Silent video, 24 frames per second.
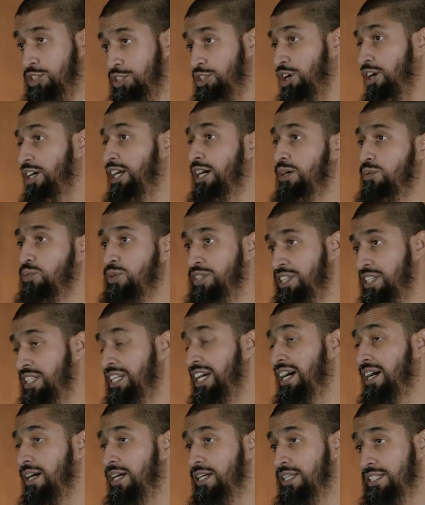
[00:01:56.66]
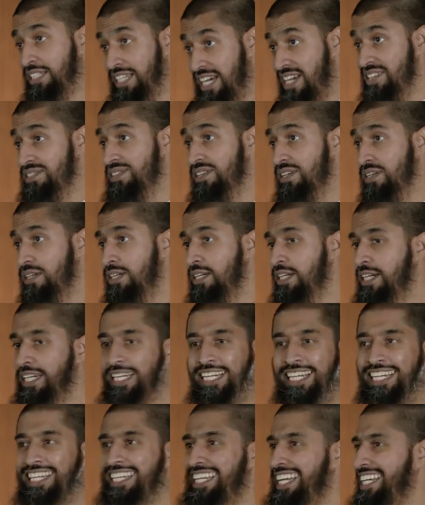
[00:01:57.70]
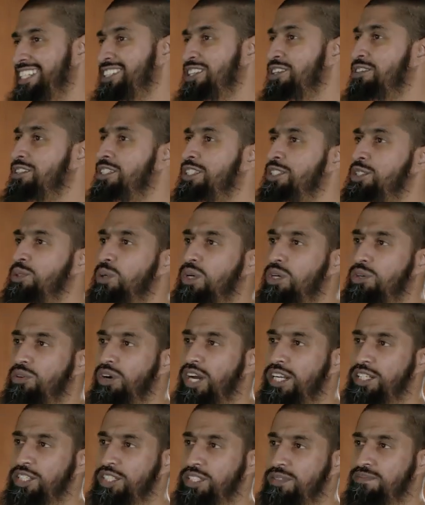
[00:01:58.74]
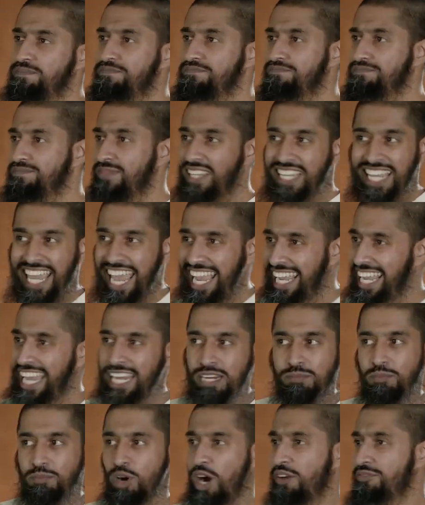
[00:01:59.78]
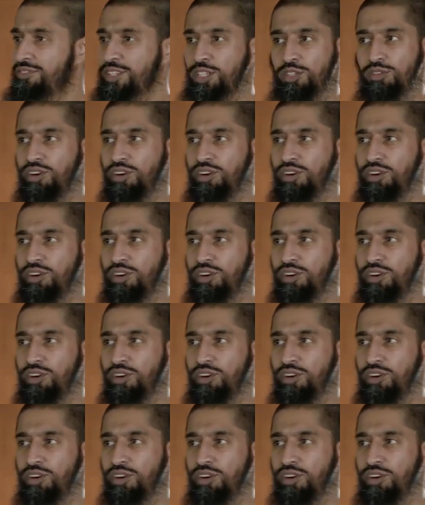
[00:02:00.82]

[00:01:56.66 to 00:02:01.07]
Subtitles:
start out with Naskh. It turned into a crutch. Can't get them off the